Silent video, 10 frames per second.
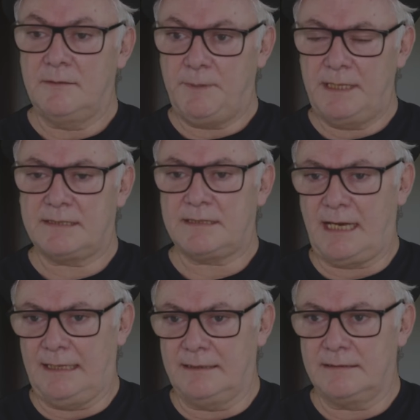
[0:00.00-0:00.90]
The B is
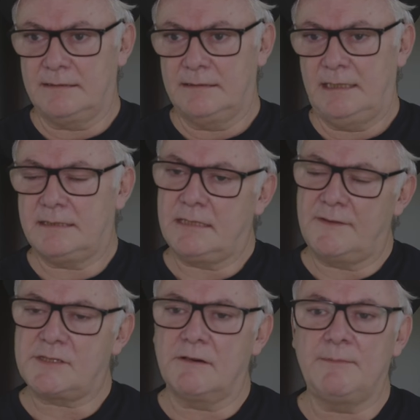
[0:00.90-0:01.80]
silent. It
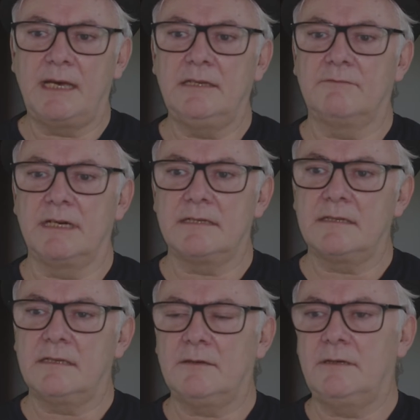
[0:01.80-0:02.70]
serves to remind the reader
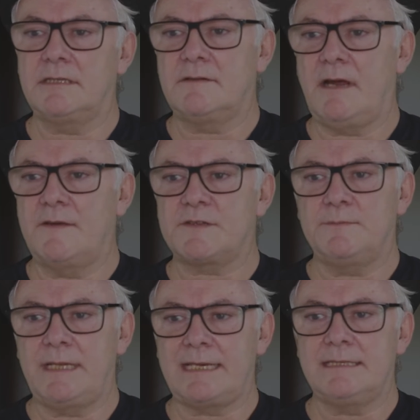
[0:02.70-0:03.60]
that the word derives
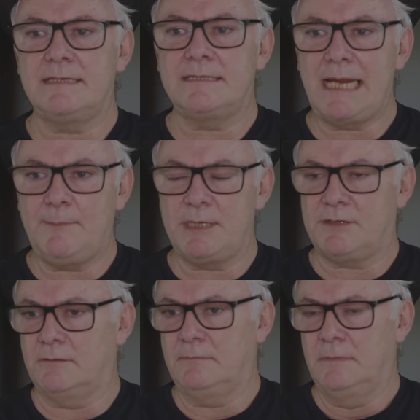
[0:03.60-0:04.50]
from Latin
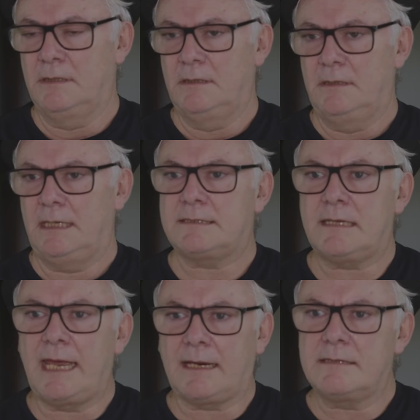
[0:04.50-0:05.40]
debitum. It's
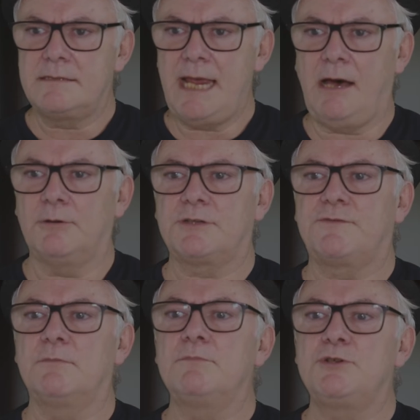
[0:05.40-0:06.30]
like doubt
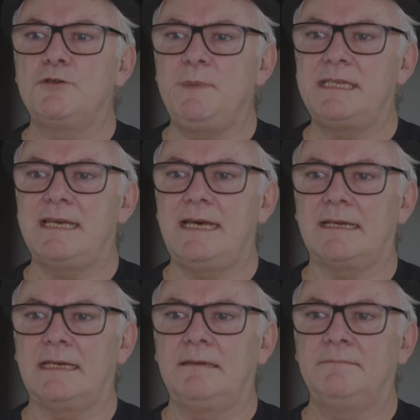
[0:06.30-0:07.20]
from
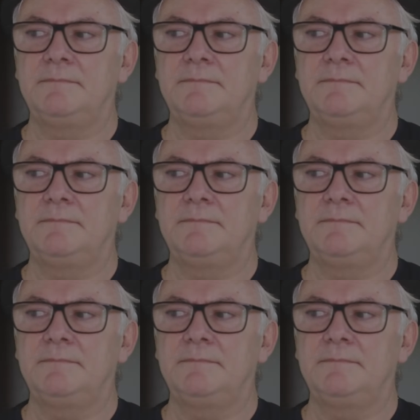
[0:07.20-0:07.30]
dubitare.